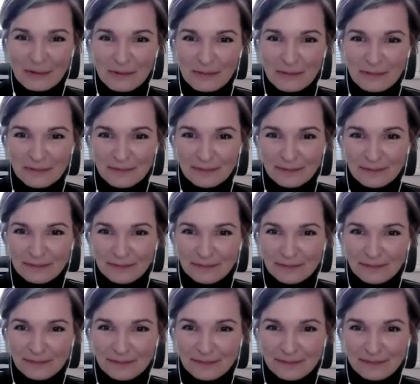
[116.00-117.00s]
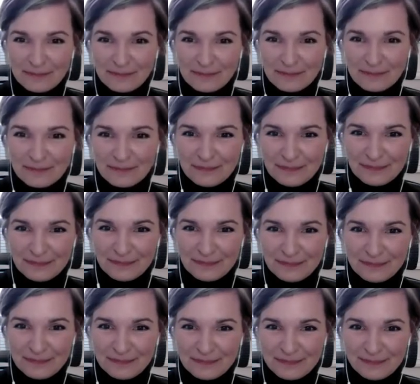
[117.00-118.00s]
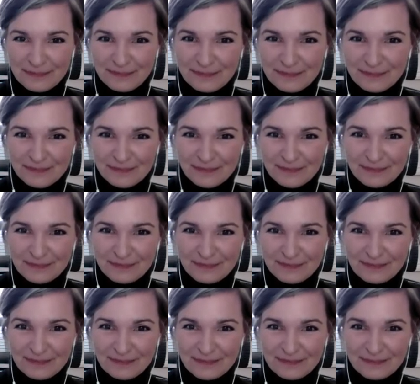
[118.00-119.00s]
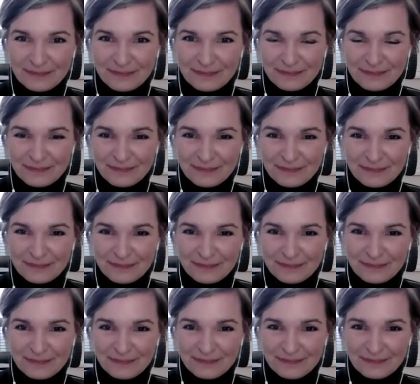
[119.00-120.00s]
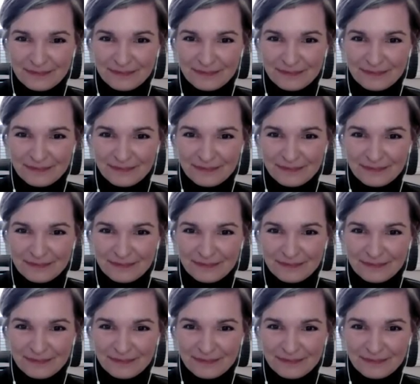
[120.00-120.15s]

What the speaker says: (not speaking)